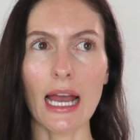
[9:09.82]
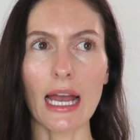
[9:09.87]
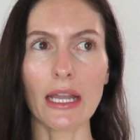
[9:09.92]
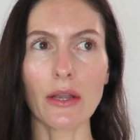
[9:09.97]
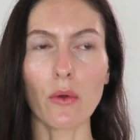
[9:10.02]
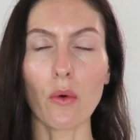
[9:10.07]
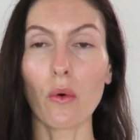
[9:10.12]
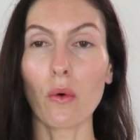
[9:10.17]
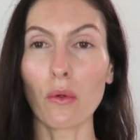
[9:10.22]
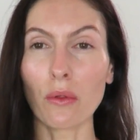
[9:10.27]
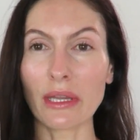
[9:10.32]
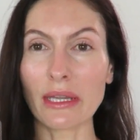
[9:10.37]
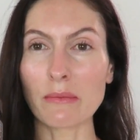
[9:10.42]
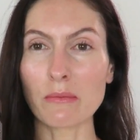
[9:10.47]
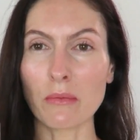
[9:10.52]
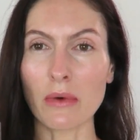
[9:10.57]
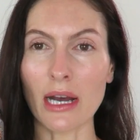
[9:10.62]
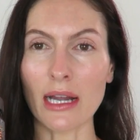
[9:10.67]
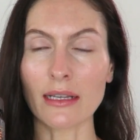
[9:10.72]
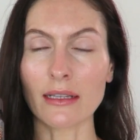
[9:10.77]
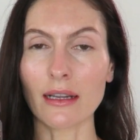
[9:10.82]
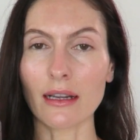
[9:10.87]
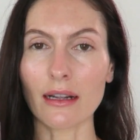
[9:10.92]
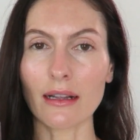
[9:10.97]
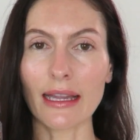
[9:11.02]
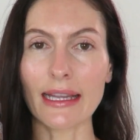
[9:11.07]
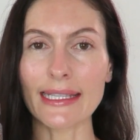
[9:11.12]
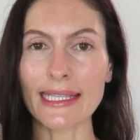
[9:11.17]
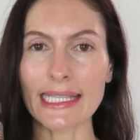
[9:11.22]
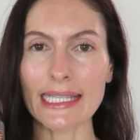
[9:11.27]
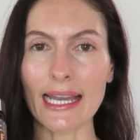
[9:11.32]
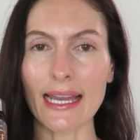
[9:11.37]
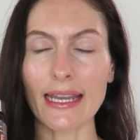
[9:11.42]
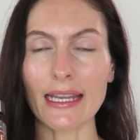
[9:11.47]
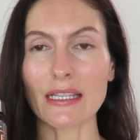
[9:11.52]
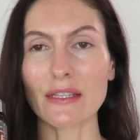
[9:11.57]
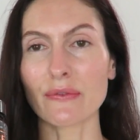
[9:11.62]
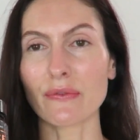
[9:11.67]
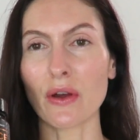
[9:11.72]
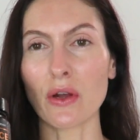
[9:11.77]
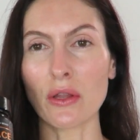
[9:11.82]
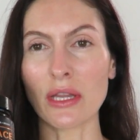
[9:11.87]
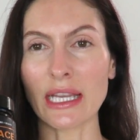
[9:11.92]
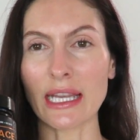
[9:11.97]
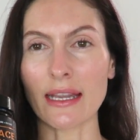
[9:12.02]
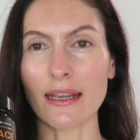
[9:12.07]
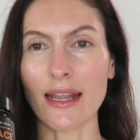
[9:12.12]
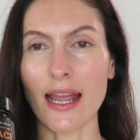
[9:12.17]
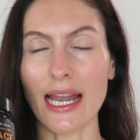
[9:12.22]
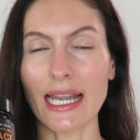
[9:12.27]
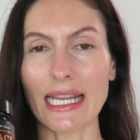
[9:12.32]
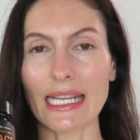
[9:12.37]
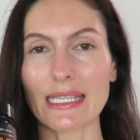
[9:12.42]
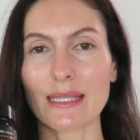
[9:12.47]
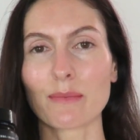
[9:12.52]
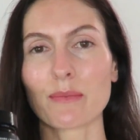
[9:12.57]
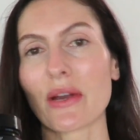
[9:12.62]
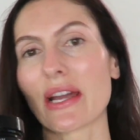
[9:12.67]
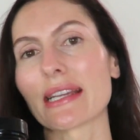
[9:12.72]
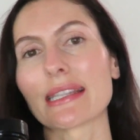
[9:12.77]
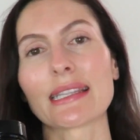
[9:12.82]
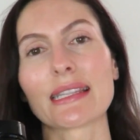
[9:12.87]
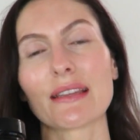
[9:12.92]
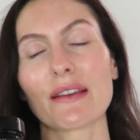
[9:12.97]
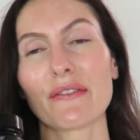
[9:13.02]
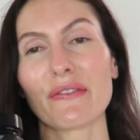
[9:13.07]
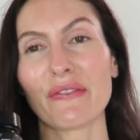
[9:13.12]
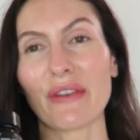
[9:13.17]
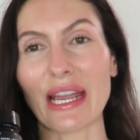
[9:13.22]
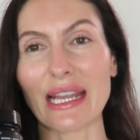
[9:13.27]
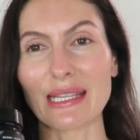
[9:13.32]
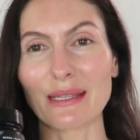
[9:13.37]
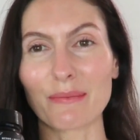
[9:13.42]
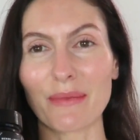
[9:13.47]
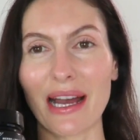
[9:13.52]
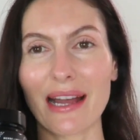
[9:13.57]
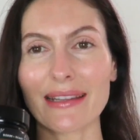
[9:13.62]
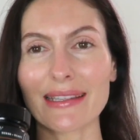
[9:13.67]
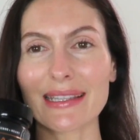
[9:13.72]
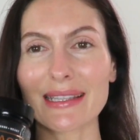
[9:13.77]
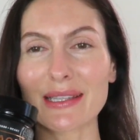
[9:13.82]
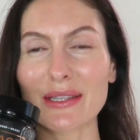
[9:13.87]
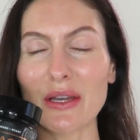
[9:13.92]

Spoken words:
an all-in-one cleanser, exfoliant and express face mask.